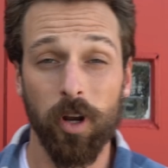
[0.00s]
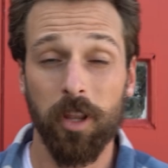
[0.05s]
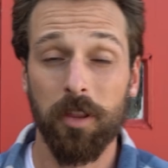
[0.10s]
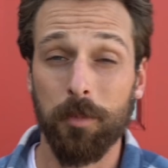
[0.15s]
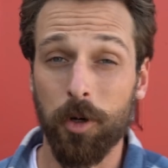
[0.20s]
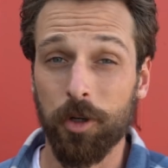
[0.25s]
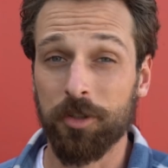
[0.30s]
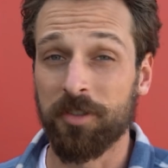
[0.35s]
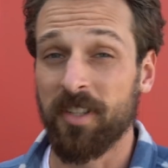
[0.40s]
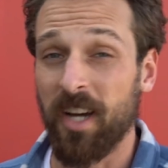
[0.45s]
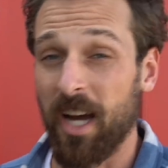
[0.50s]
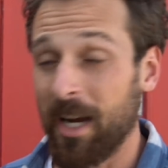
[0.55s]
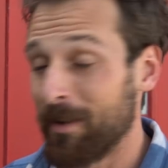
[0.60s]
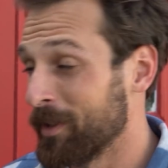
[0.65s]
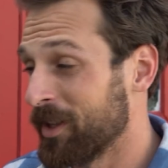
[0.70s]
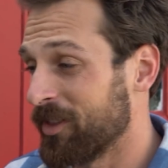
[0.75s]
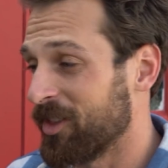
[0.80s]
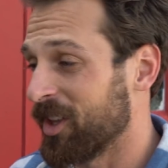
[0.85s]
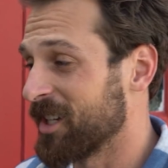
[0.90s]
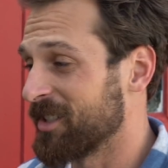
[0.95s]
One of the most
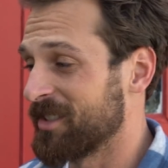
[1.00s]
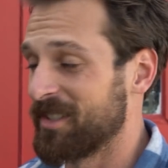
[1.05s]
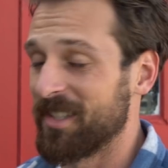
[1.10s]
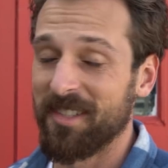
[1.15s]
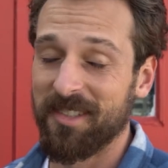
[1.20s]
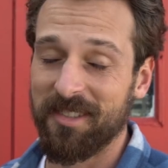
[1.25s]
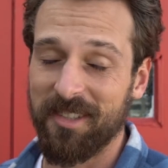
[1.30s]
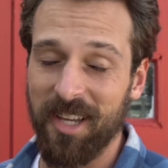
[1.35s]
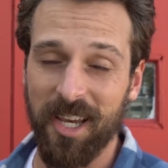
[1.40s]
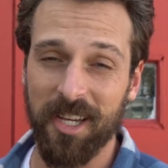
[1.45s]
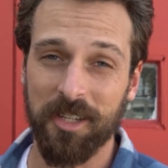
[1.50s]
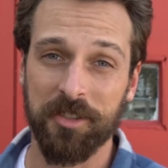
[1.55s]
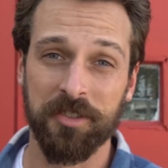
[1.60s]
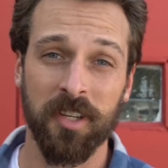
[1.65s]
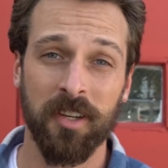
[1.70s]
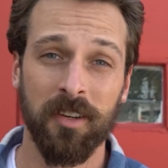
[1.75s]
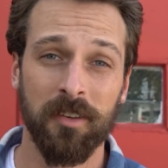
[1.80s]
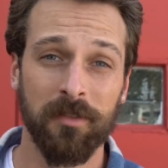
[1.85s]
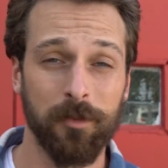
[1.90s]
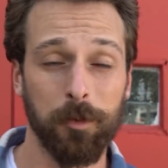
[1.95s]
common things these
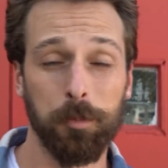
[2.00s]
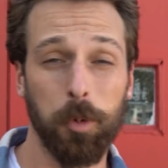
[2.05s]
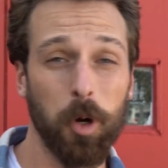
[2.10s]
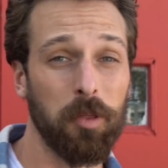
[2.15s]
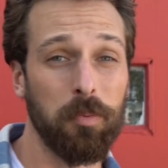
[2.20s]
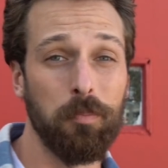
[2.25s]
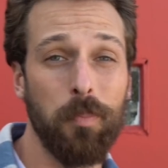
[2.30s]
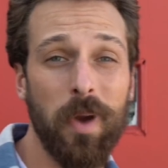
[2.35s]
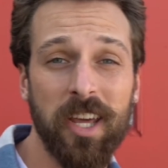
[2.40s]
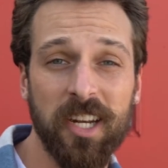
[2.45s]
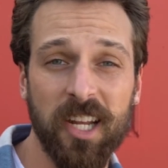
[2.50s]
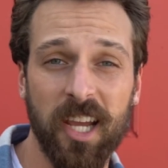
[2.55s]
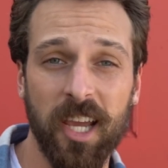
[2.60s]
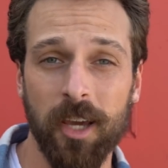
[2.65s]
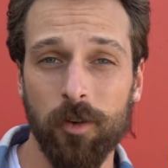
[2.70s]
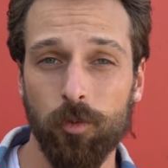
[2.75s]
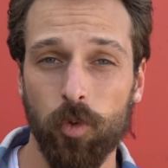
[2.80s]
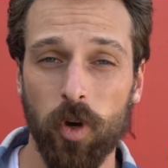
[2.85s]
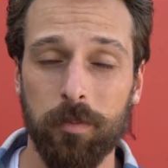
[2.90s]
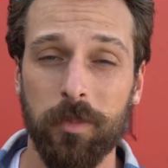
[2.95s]
days for both men
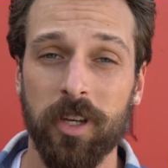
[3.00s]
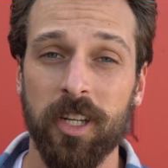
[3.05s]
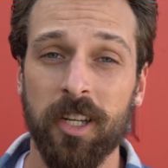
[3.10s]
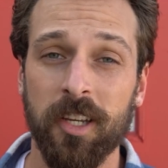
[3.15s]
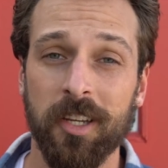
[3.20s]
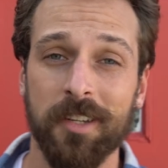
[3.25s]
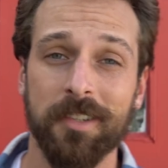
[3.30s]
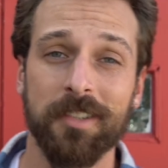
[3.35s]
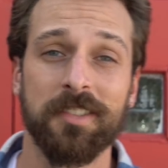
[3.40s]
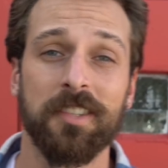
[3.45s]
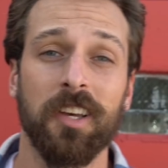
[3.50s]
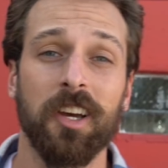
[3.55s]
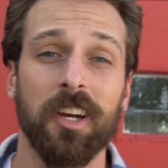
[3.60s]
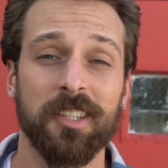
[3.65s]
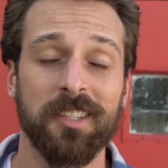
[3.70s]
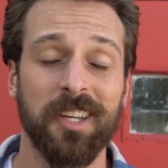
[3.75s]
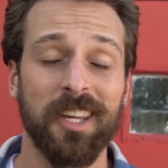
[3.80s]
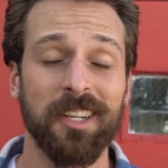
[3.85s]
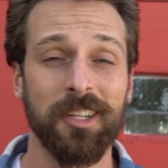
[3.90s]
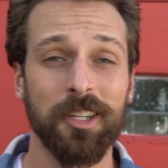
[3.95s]
and women is a
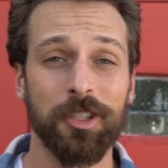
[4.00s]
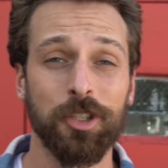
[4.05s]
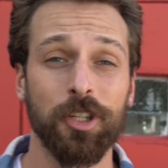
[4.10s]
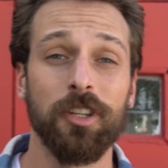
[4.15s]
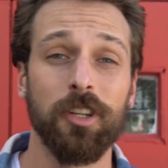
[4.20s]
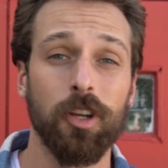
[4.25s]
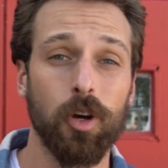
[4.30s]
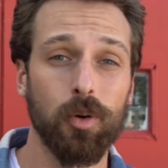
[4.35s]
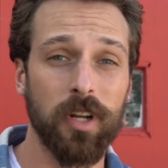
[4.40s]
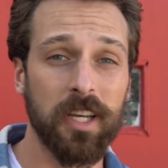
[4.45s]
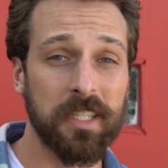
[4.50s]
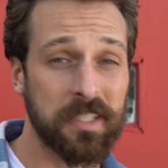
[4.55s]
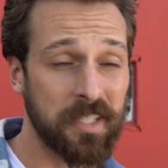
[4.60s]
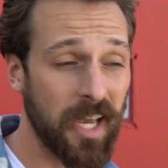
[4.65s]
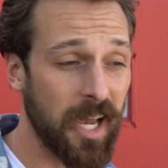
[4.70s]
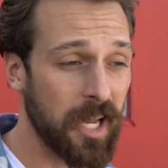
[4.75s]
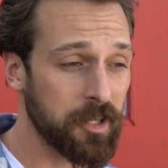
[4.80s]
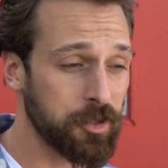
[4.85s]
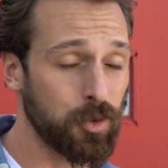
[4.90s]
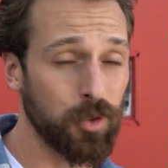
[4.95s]
condition known
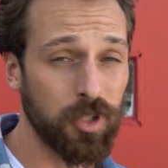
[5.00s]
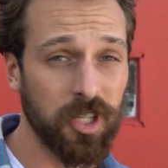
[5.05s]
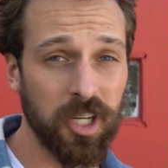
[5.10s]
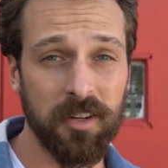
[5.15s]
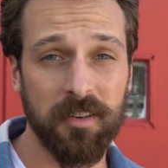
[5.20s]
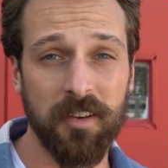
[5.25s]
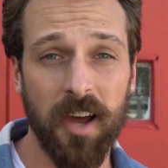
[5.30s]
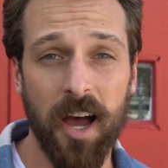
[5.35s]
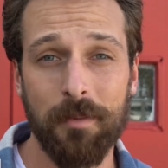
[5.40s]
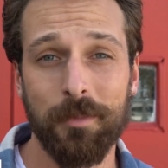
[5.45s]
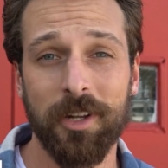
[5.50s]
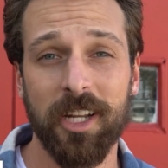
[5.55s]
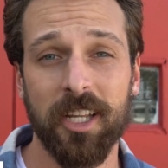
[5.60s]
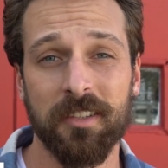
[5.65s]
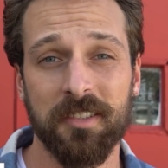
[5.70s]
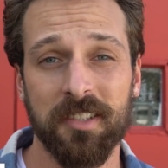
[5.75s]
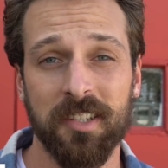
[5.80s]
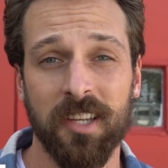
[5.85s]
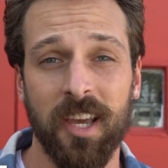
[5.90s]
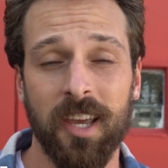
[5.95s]
as estrogen
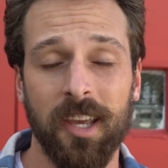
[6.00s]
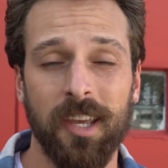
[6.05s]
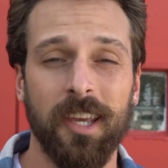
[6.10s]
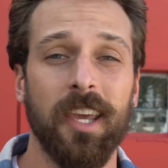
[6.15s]
dominance.